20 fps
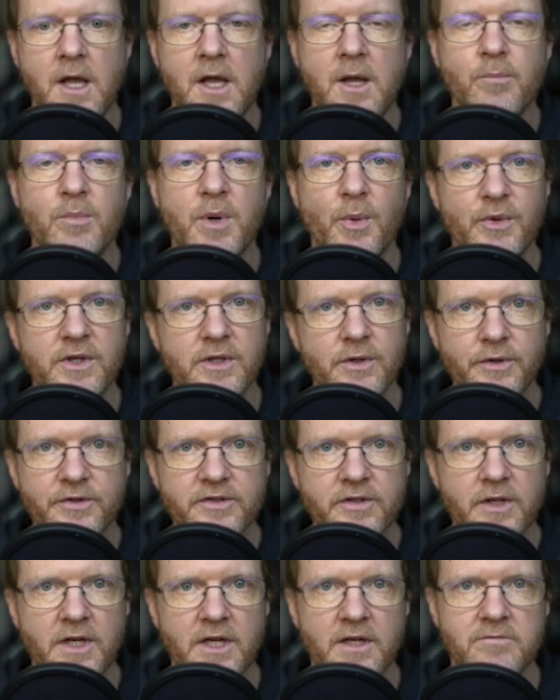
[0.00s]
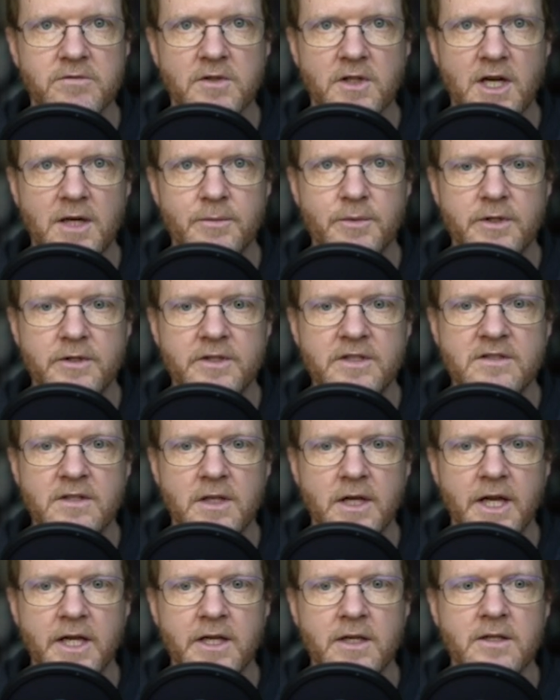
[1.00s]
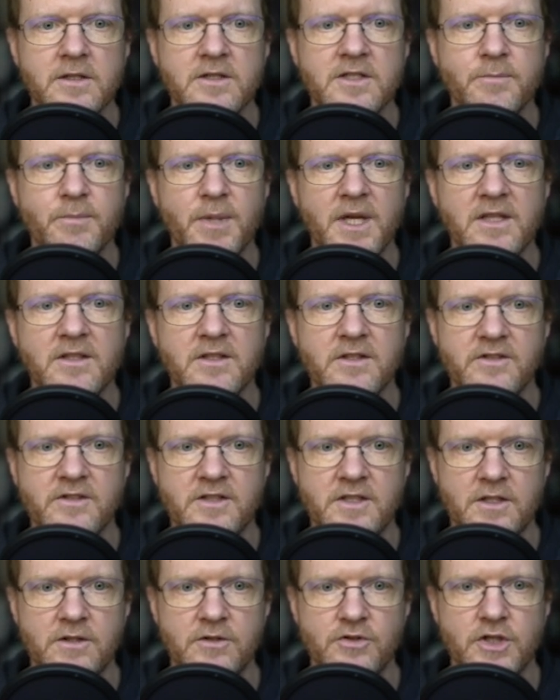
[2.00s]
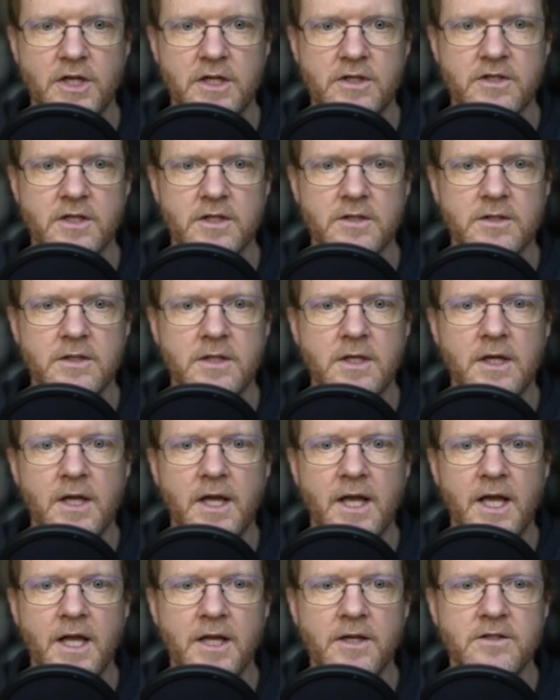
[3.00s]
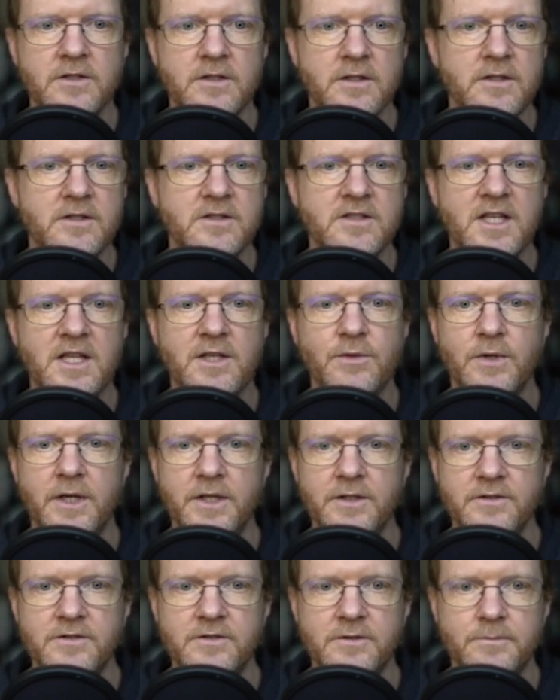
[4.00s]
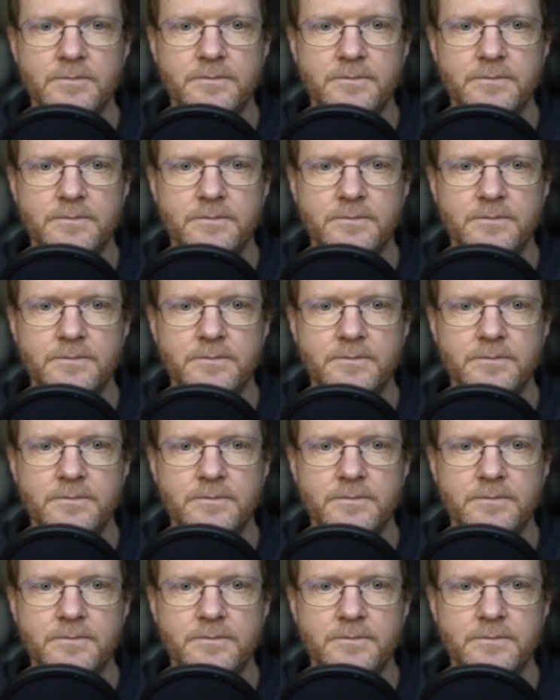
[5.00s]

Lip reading: But we also have libraries like Dependency Injector and TRES,